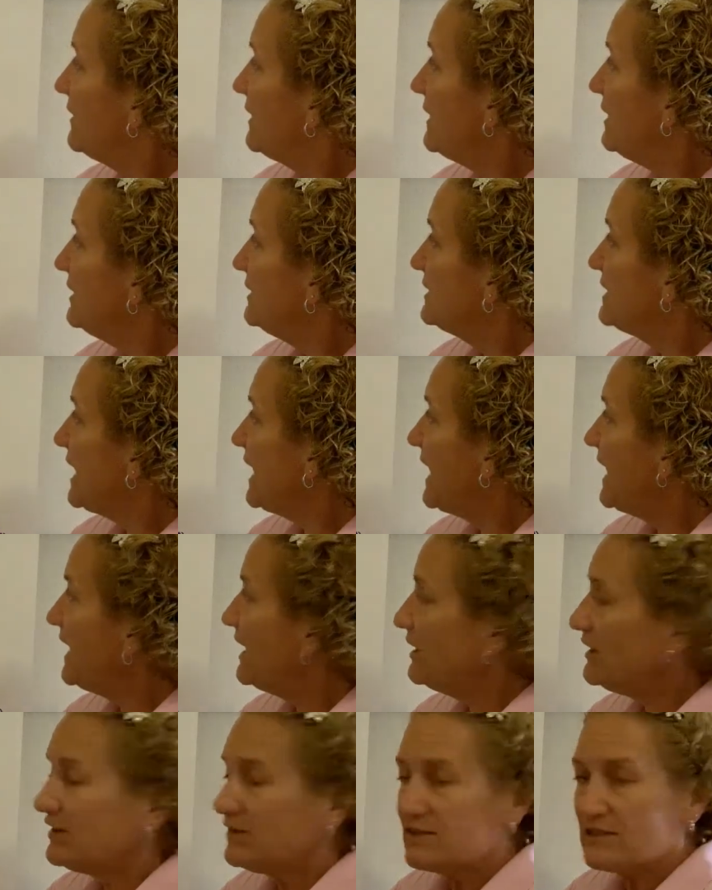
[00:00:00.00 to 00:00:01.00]
the
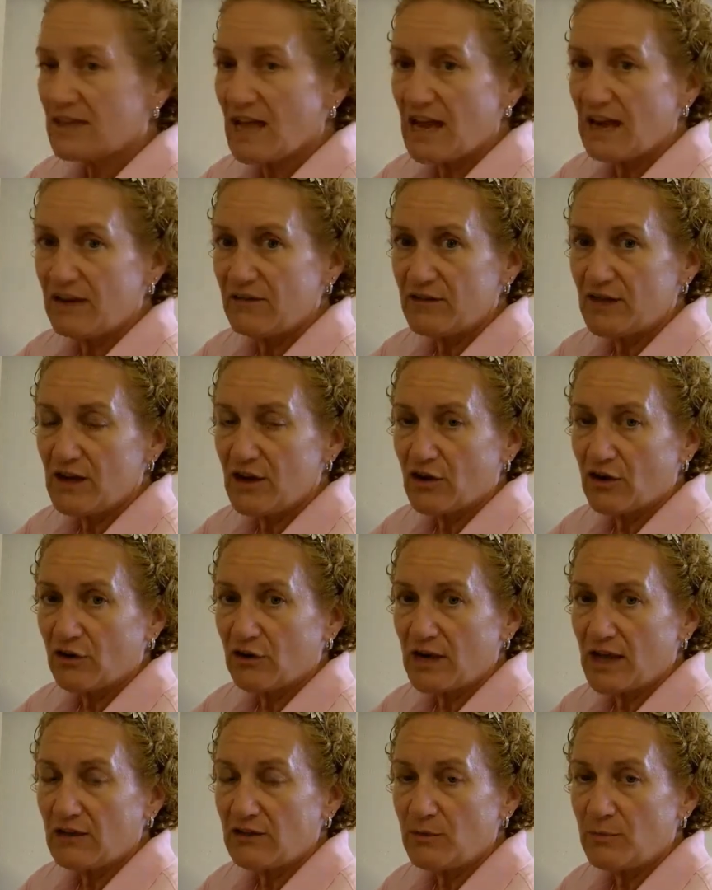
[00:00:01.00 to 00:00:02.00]
tail side of the
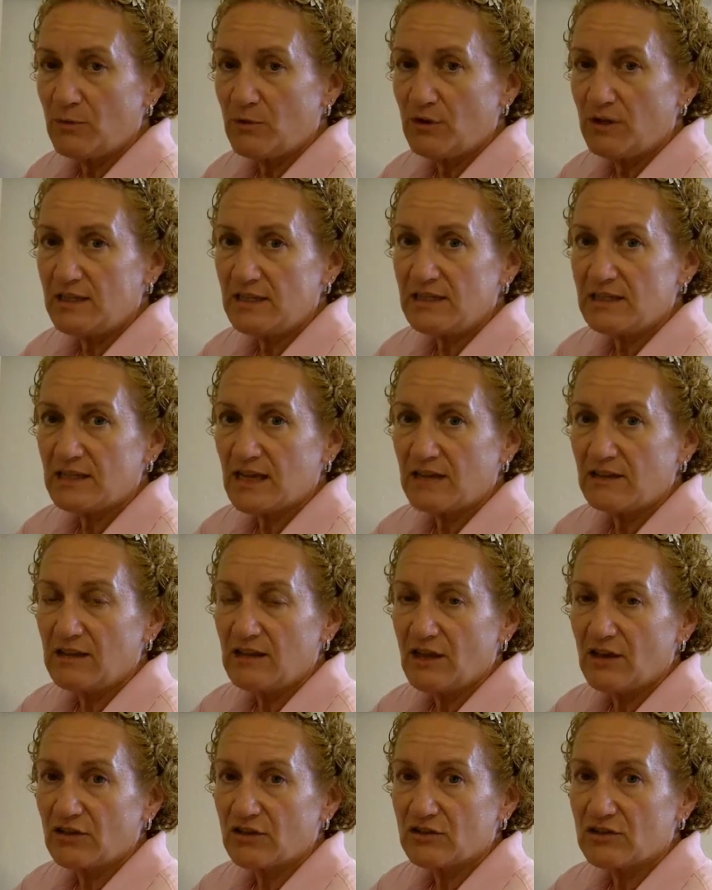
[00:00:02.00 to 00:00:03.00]
arrow, not the pointy side,
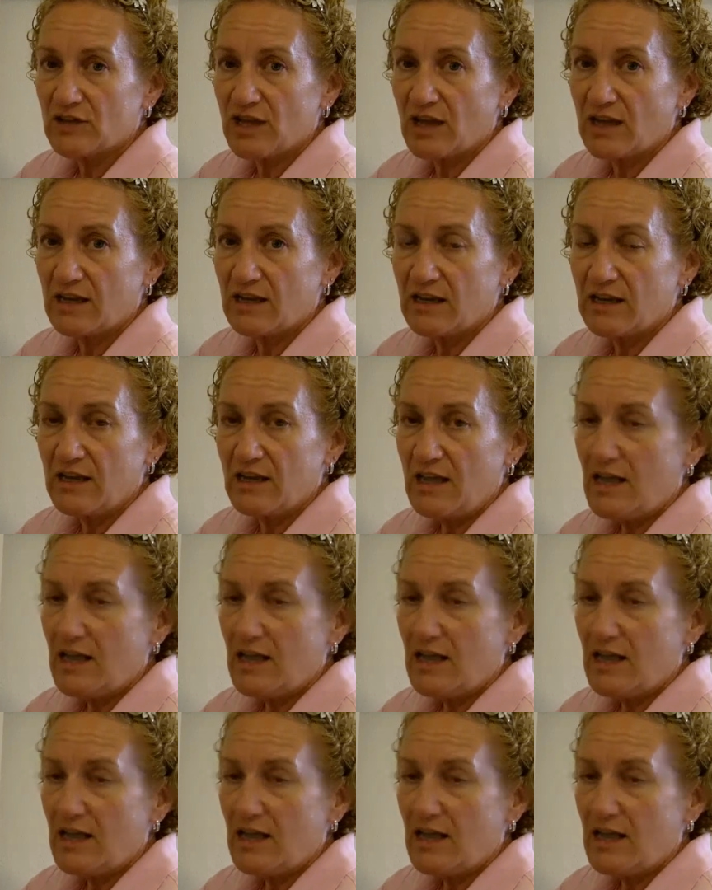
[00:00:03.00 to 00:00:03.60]
the other side.